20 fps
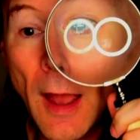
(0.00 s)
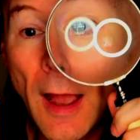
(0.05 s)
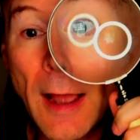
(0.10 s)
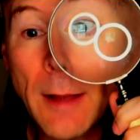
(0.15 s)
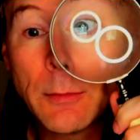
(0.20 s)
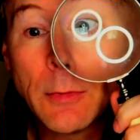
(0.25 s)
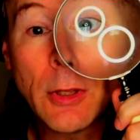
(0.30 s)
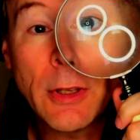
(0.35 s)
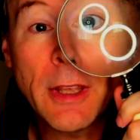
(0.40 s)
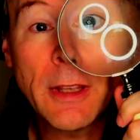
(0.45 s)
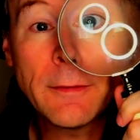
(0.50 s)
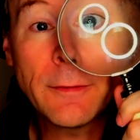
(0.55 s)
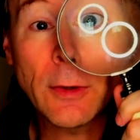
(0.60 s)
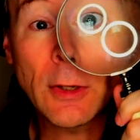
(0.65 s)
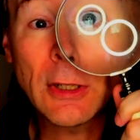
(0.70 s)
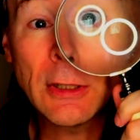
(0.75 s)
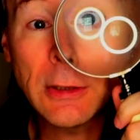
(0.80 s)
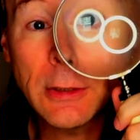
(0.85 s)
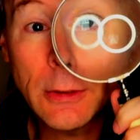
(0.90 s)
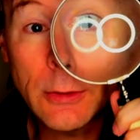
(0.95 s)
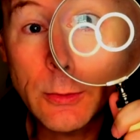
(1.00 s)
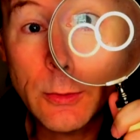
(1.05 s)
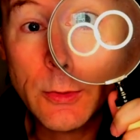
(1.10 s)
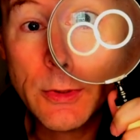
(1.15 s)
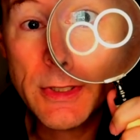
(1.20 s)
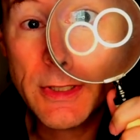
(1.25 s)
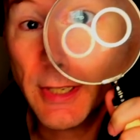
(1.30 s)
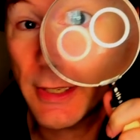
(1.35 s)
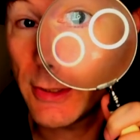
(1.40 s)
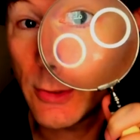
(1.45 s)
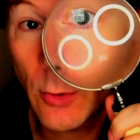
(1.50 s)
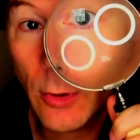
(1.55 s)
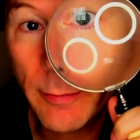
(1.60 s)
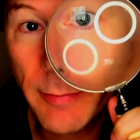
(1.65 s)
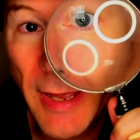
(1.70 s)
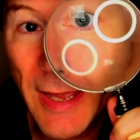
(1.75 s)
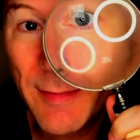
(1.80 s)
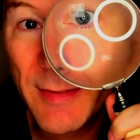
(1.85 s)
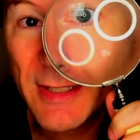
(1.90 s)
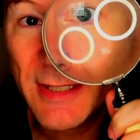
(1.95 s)
I'm looking for clues to your
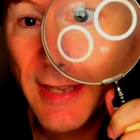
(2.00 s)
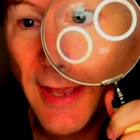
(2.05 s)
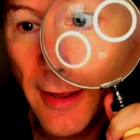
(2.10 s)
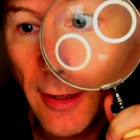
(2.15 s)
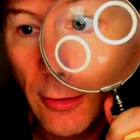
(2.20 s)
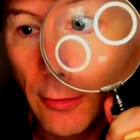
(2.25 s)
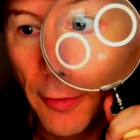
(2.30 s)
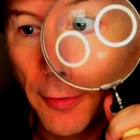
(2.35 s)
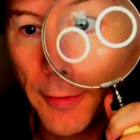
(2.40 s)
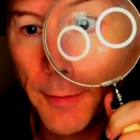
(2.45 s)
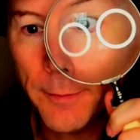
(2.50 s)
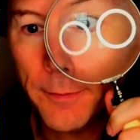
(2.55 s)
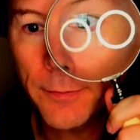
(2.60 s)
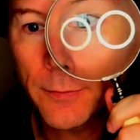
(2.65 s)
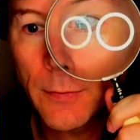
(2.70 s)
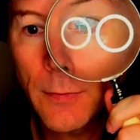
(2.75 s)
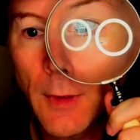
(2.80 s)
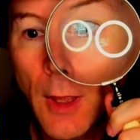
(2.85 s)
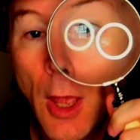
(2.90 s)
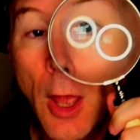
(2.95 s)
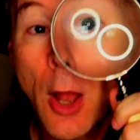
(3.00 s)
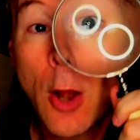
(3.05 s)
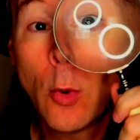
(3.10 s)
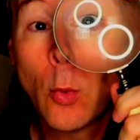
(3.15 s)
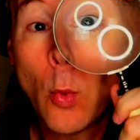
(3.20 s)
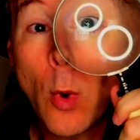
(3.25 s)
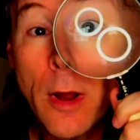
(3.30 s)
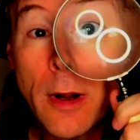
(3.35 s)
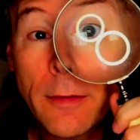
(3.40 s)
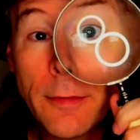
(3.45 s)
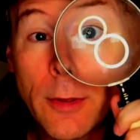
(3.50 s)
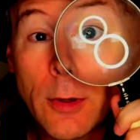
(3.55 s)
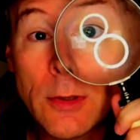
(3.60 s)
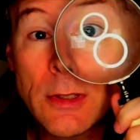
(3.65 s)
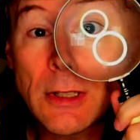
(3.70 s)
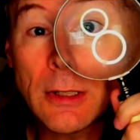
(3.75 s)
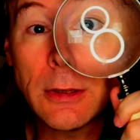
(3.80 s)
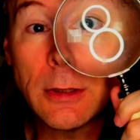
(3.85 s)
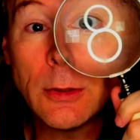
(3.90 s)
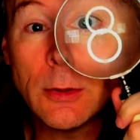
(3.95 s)
baby's health. One of
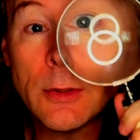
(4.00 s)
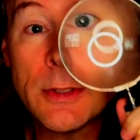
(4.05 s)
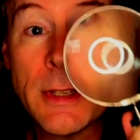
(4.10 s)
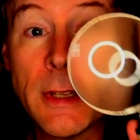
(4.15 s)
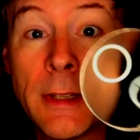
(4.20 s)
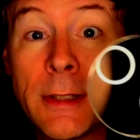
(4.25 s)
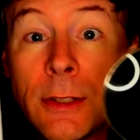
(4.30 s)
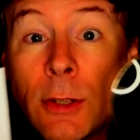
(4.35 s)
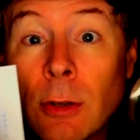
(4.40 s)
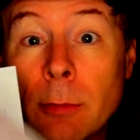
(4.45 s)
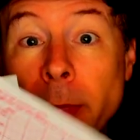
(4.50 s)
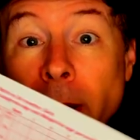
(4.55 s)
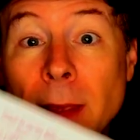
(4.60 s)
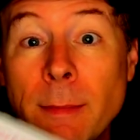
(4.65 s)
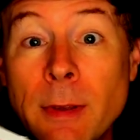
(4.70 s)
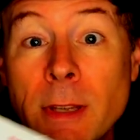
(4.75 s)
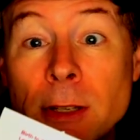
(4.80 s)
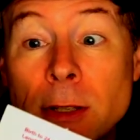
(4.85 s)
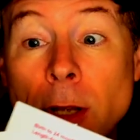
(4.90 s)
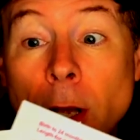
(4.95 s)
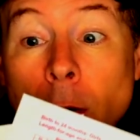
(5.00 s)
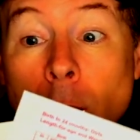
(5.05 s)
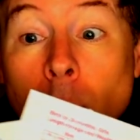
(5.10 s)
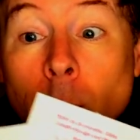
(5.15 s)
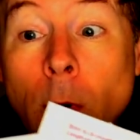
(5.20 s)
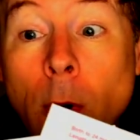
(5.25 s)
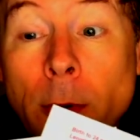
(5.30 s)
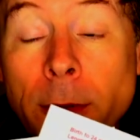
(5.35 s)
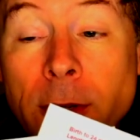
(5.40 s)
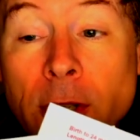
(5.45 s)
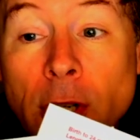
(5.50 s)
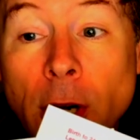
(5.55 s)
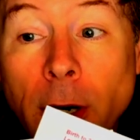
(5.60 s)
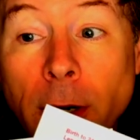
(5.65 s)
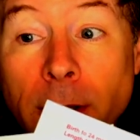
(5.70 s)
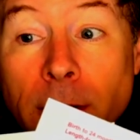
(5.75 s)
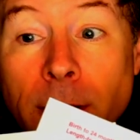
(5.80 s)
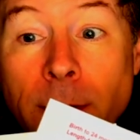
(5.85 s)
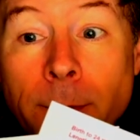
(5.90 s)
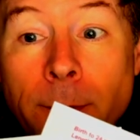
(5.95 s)
those clues is your baby's growth
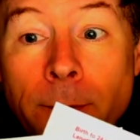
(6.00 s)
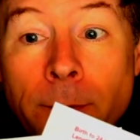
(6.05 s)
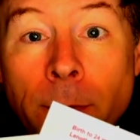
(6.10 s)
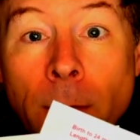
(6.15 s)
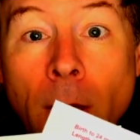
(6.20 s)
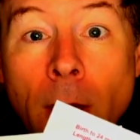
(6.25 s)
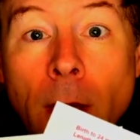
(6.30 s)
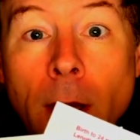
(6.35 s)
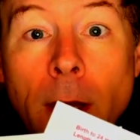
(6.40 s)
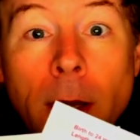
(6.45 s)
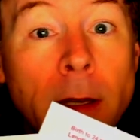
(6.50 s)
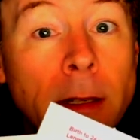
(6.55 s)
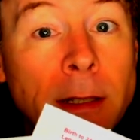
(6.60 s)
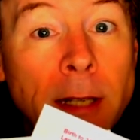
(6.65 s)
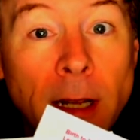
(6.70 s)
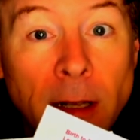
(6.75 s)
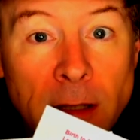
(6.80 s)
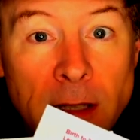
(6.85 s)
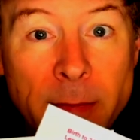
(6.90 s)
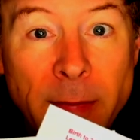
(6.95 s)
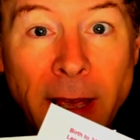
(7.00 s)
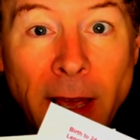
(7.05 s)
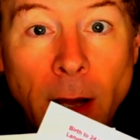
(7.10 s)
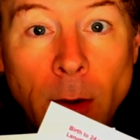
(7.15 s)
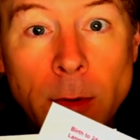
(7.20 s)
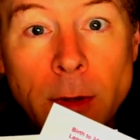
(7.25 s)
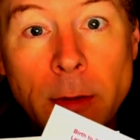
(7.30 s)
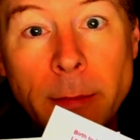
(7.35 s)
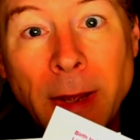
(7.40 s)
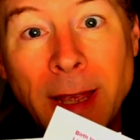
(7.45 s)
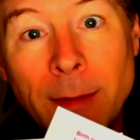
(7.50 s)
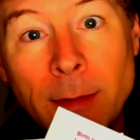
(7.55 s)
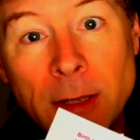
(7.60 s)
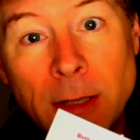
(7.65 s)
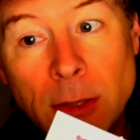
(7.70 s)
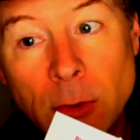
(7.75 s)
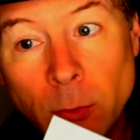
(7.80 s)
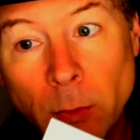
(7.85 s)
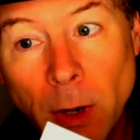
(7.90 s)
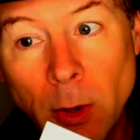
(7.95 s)
chart. It tells me how your
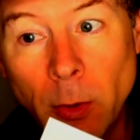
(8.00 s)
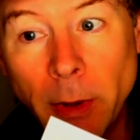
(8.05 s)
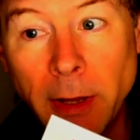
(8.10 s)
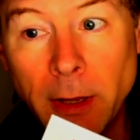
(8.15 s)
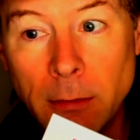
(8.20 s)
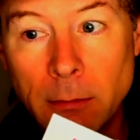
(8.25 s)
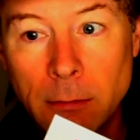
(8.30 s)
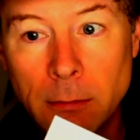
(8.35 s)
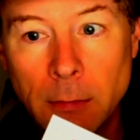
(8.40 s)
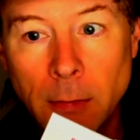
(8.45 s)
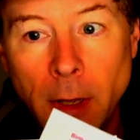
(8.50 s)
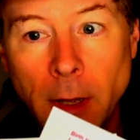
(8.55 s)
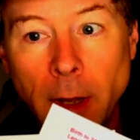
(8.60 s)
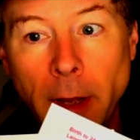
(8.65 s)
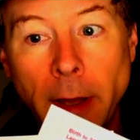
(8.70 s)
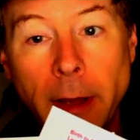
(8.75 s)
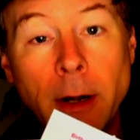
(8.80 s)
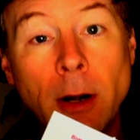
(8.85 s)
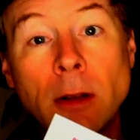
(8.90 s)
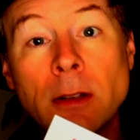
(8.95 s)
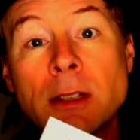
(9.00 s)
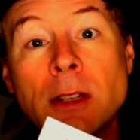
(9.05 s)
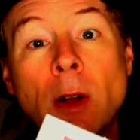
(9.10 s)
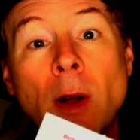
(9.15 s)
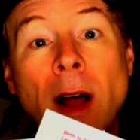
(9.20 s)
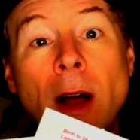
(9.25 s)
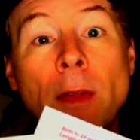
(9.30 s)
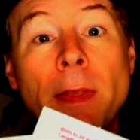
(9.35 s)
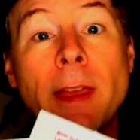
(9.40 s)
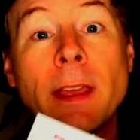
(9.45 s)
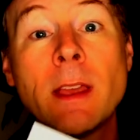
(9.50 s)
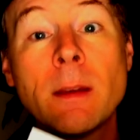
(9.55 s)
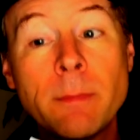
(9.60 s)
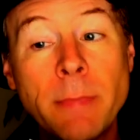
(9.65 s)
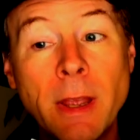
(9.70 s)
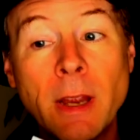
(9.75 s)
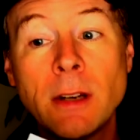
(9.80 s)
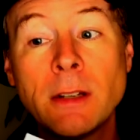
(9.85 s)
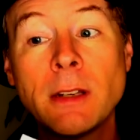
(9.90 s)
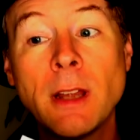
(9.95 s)
baby's growing and also how they
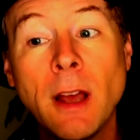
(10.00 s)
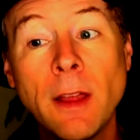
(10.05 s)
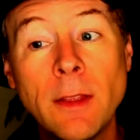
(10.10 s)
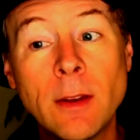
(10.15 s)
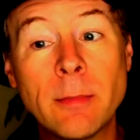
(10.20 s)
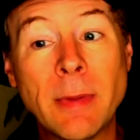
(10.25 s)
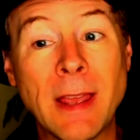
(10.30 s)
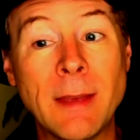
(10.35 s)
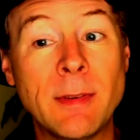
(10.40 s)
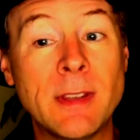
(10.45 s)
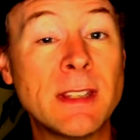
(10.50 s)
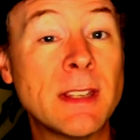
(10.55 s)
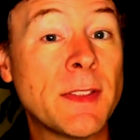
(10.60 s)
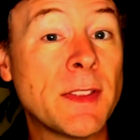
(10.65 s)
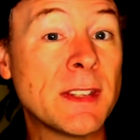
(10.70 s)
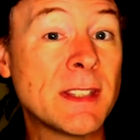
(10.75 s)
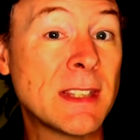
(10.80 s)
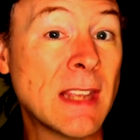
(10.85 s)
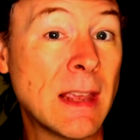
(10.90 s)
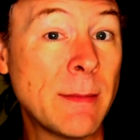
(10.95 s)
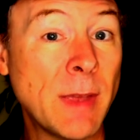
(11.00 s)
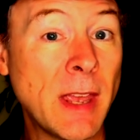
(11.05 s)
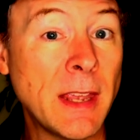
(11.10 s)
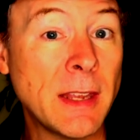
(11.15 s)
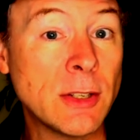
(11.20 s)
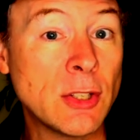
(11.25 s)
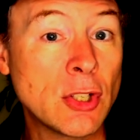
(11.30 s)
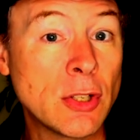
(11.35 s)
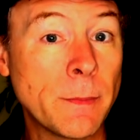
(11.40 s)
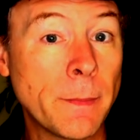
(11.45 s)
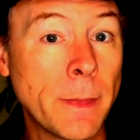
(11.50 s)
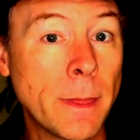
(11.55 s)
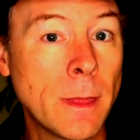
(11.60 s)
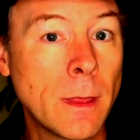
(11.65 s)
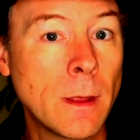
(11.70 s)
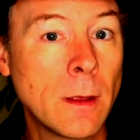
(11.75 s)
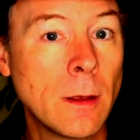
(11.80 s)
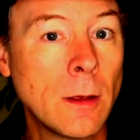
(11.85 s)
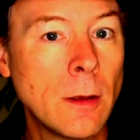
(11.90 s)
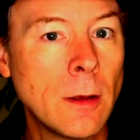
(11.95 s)
compare to other babies at the same age.
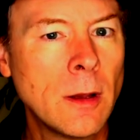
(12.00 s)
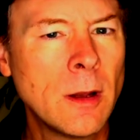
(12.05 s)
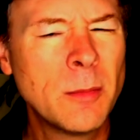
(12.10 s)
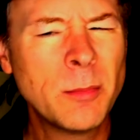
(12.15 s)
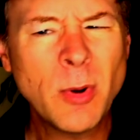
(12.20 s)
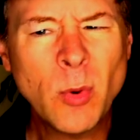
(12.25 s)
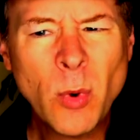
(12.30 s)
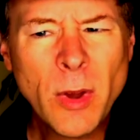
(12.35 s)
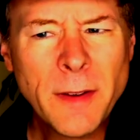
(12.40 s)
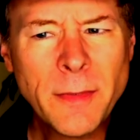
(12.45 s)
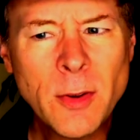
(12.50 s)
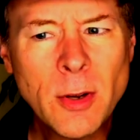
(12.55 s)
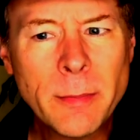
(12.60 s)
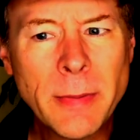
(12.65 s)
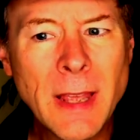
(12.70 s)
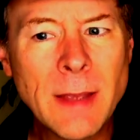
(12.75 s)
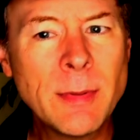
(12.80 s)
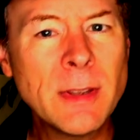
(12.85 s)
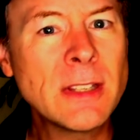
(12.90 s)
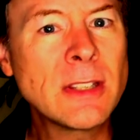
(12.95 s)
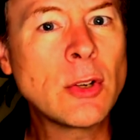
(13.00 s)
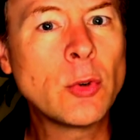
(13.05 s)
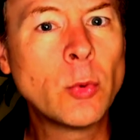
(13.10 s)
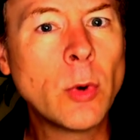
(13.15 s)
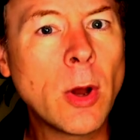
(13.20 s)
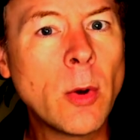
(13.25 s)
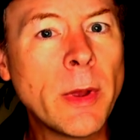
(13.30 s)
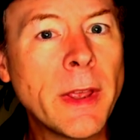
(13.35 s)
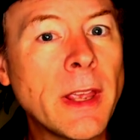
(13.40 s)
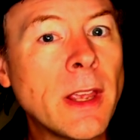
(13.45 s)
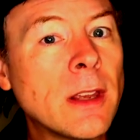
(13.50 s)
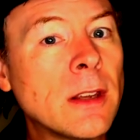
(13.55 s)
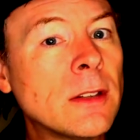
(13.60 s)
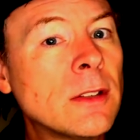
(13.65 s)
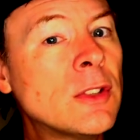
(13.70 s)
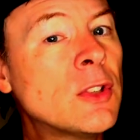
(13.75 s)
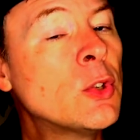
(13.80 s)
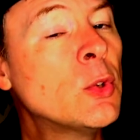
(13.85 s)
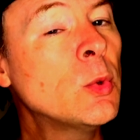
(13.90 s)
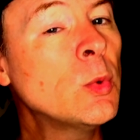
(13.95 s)
But what if your baby is growing
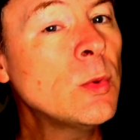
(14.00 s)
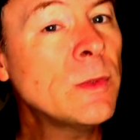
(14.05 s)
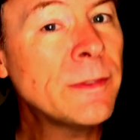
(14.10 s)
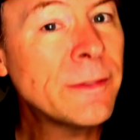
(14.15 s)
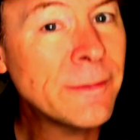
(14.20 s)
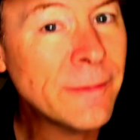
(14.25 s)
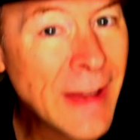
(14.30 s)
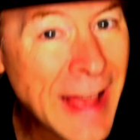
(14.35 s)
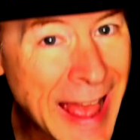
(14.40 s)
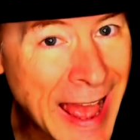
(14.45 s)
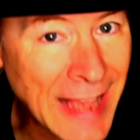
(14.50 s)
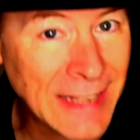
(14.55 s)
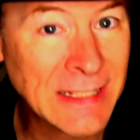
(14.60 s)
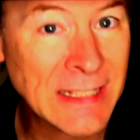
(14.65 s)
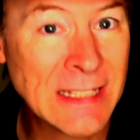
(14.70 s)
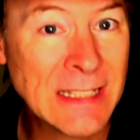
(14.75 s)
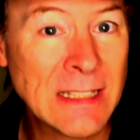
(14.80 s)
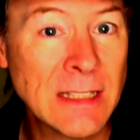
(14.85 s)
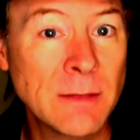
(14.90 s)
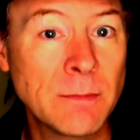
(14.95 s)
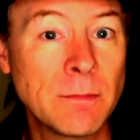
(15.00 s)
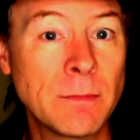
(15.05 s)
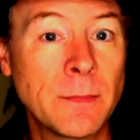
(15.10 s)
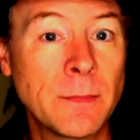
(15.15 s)
too fast?